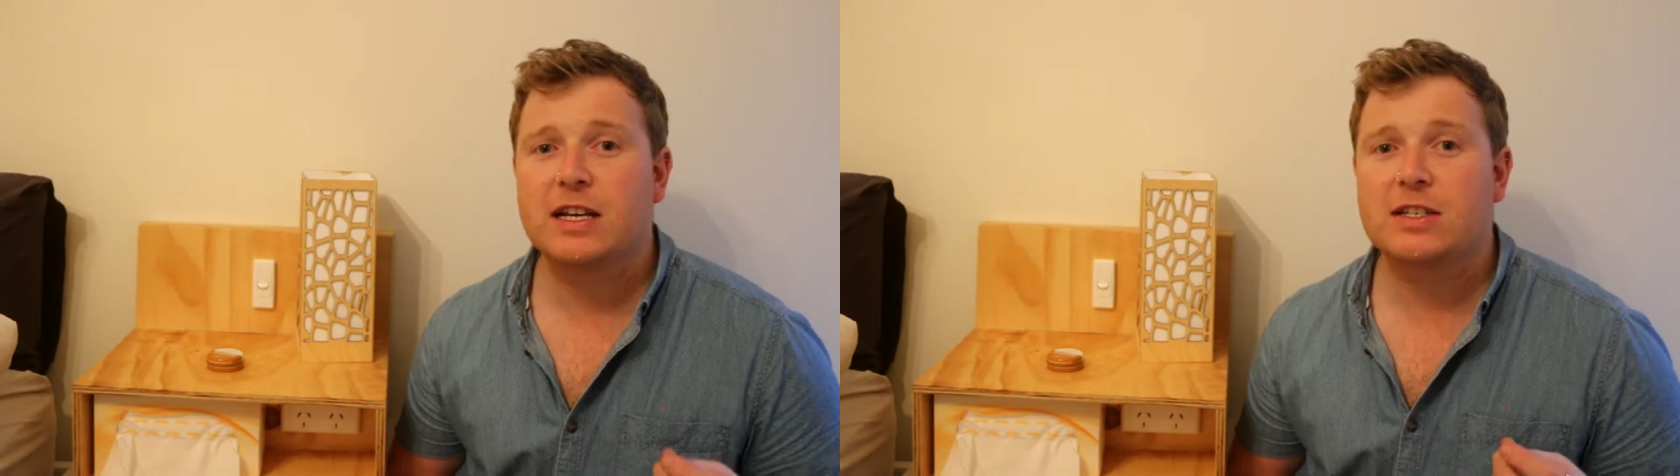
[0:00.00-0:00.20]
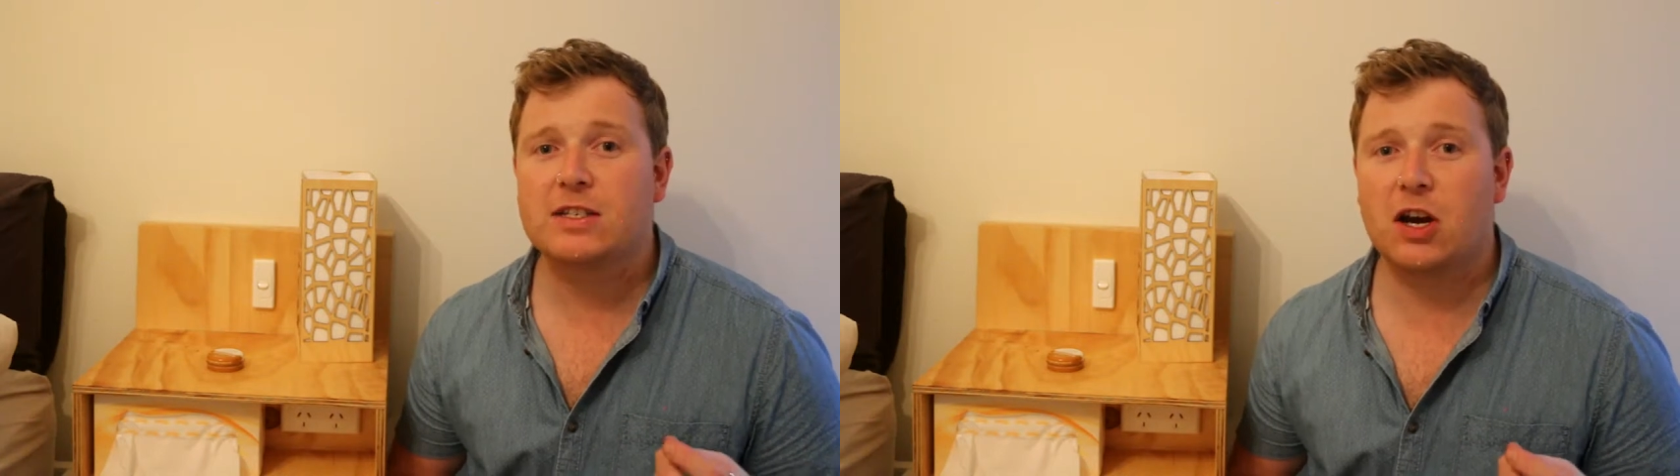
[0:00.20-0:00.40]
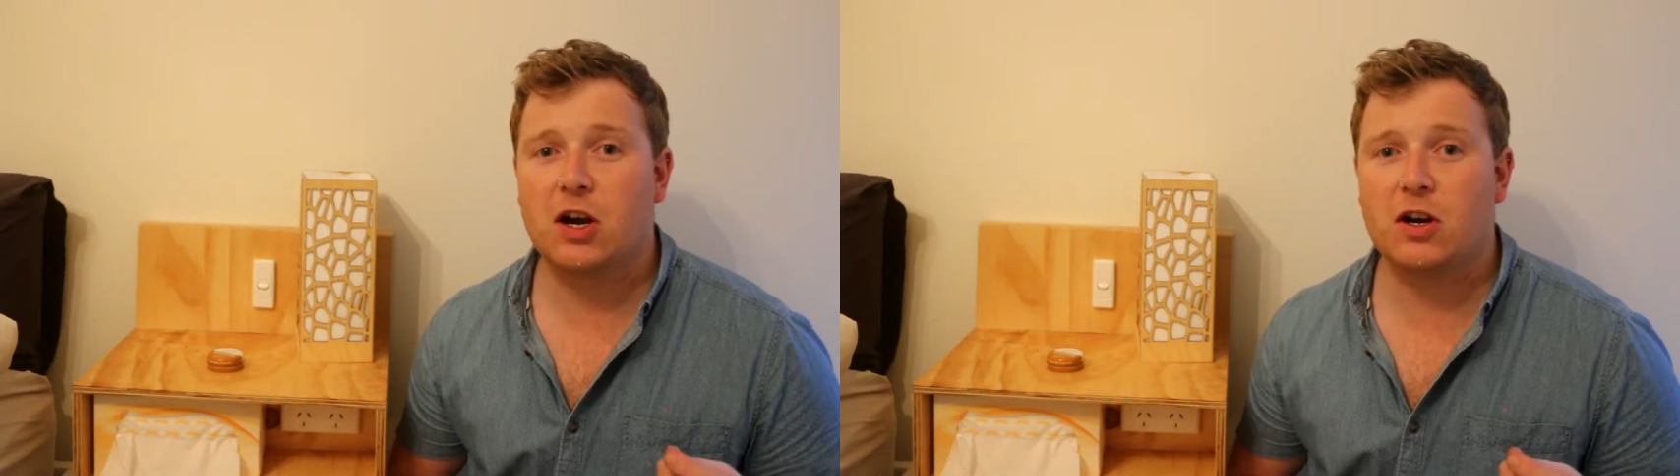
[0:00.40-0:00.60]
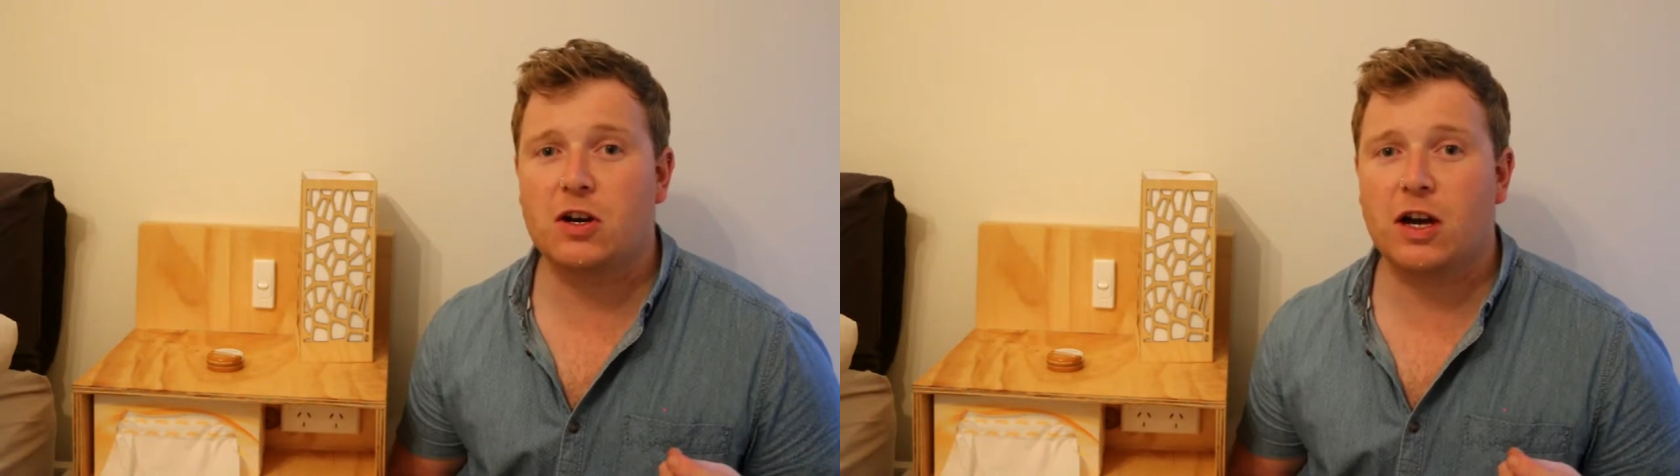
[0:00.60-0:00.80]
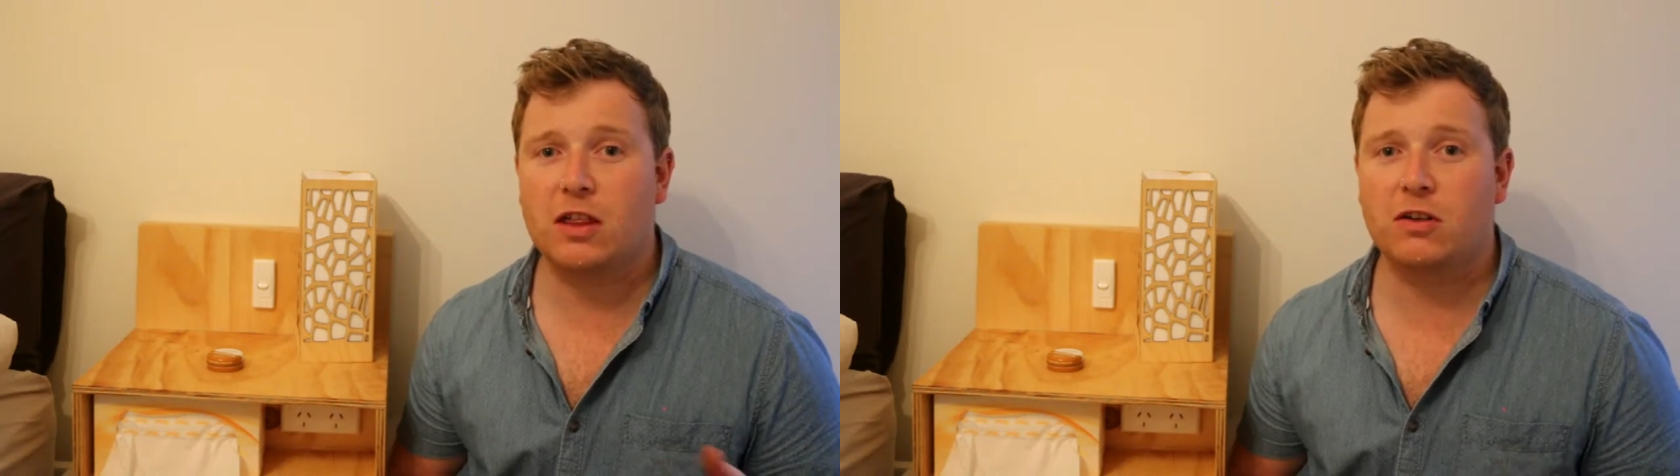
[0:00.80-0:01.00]

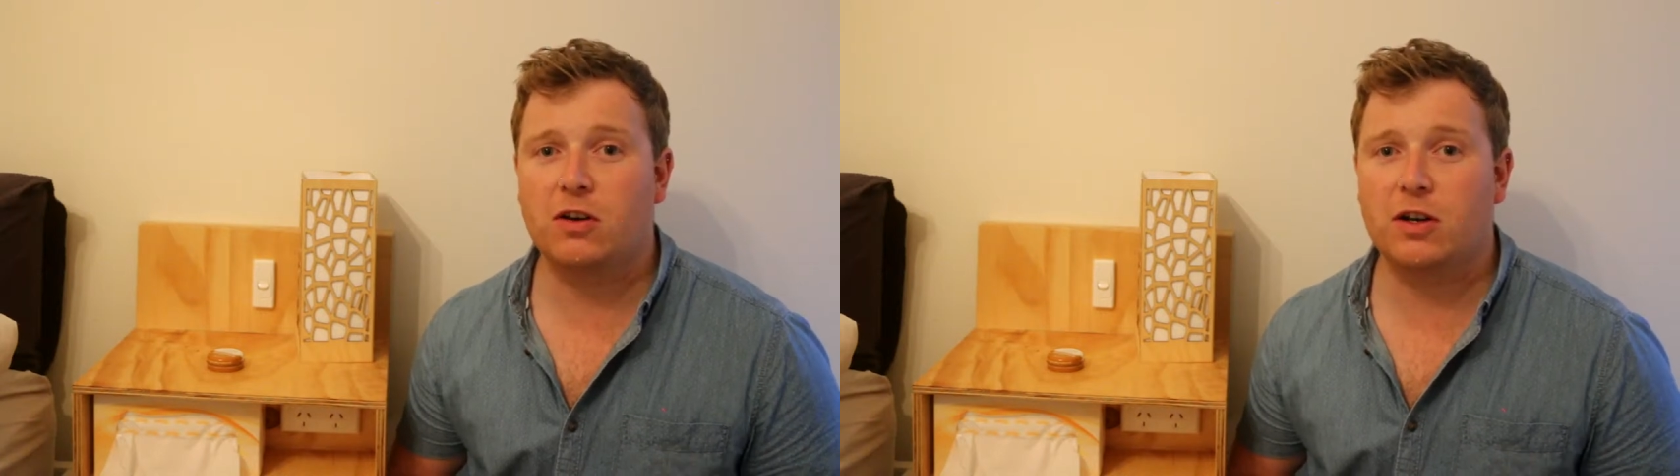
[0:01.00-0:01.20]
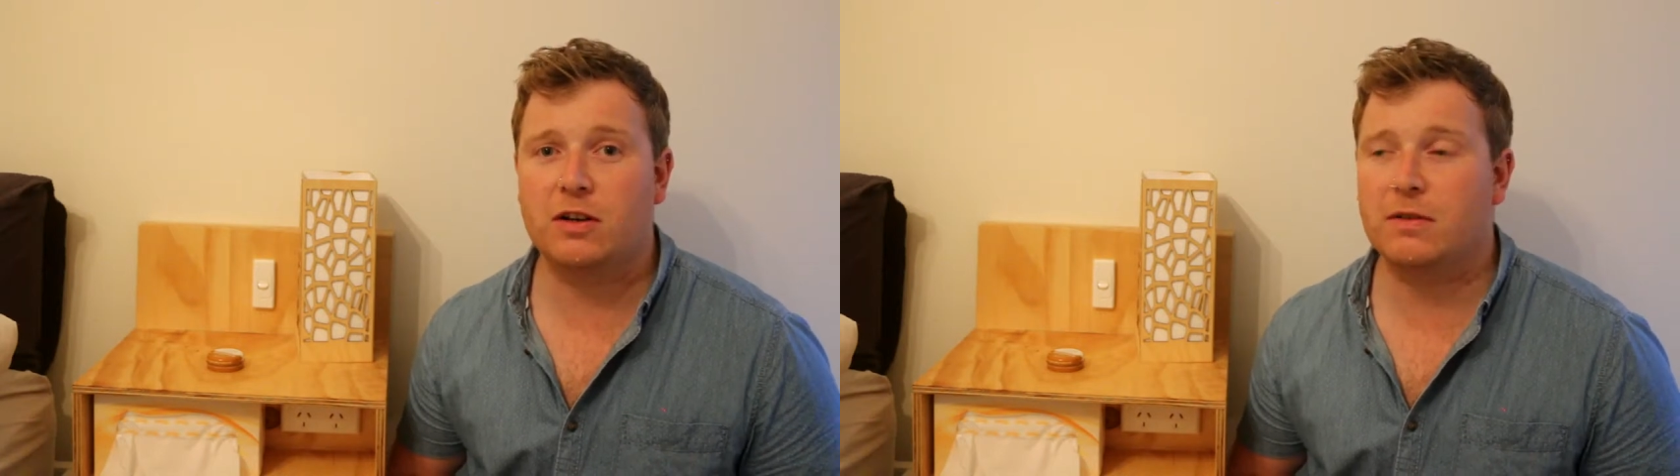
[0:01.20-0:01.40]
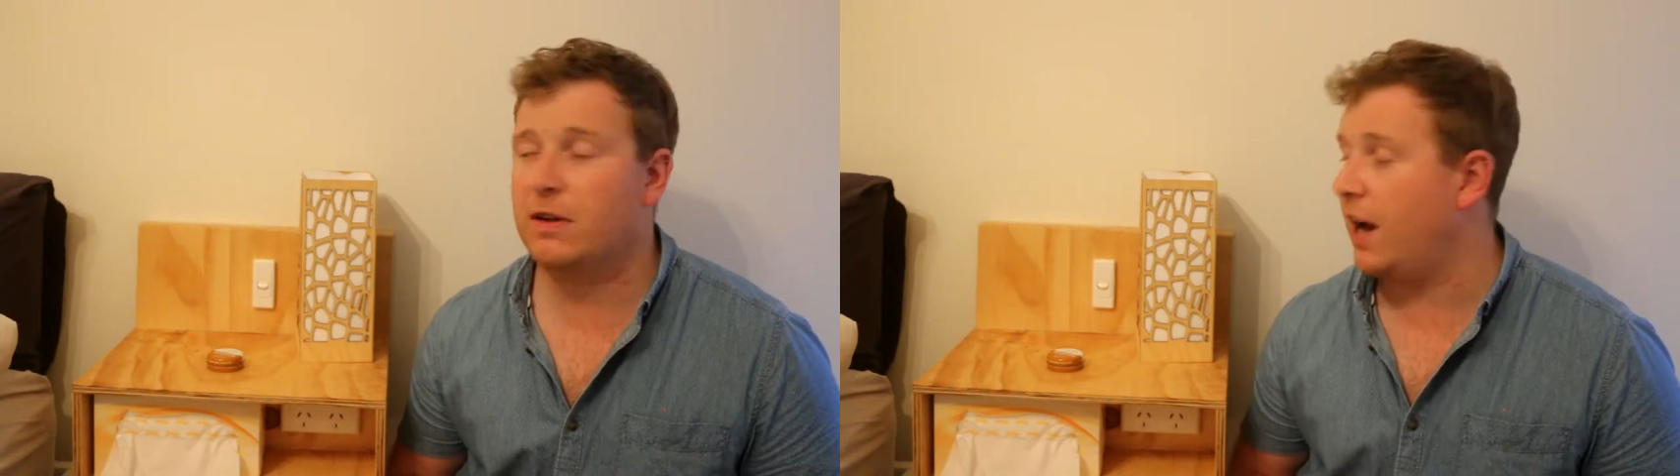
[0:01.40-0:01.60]
So I thought,